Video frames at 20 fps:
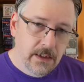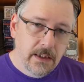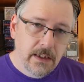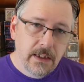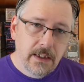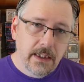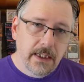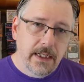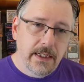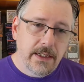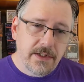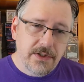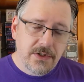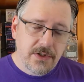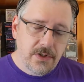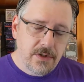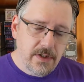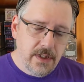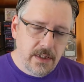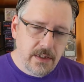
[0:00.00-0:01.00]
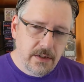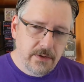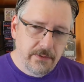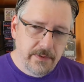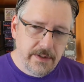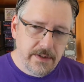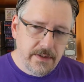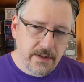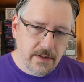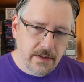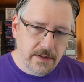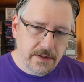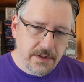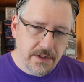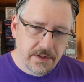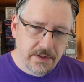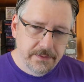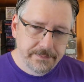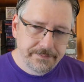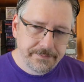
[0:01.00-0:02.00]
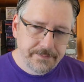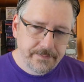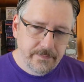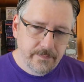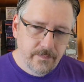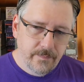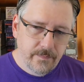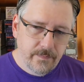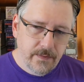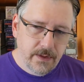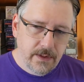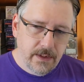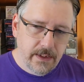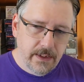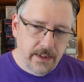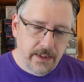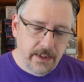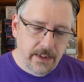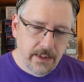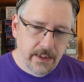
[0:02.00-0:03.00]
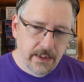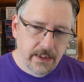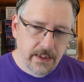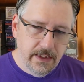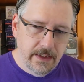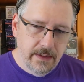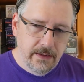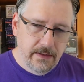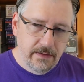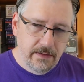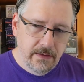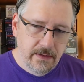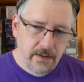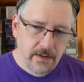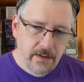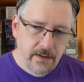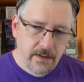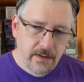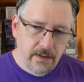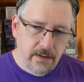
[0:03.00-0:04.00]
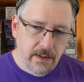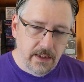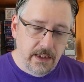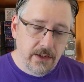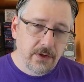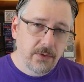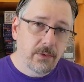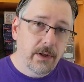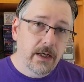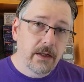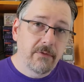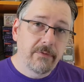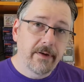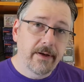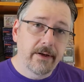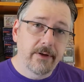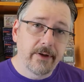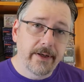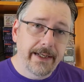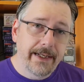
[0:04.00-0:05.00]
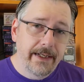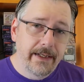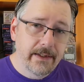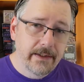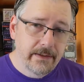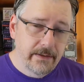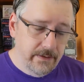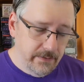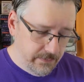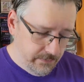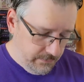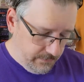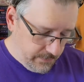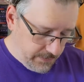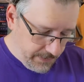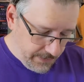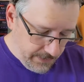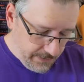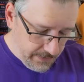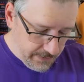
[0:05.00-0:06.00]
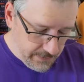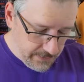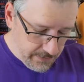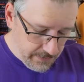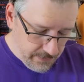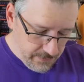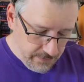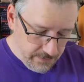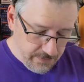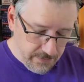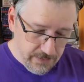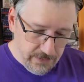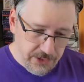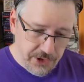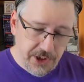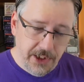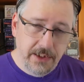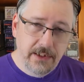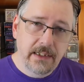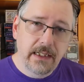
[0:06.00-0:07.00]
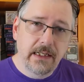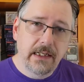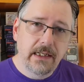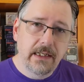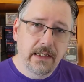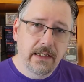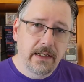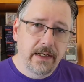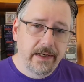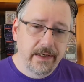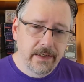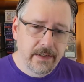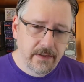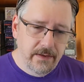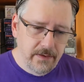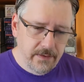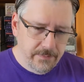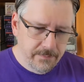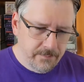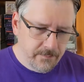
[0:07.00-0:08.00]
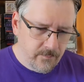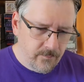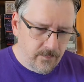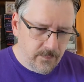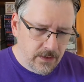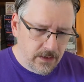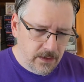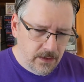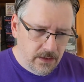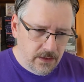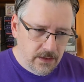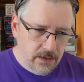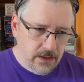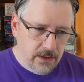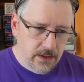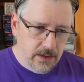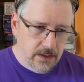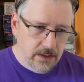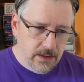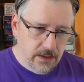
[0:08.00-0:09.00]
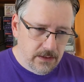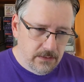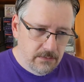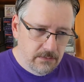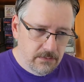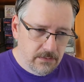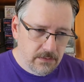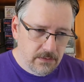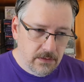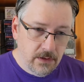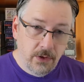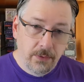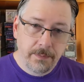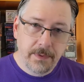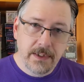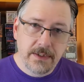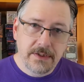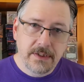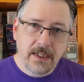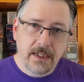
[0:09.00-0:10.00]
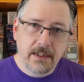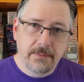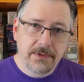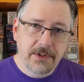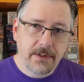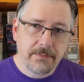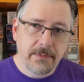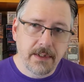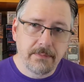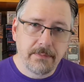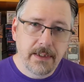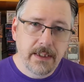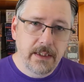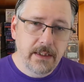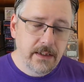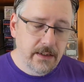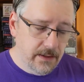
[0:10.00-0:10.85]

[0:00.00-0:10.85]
I had Stir the Aether Winds in Arsenal. I had an Aether Wildfire in hand. I had a Chain Lightning in hand, hoping to set up something big.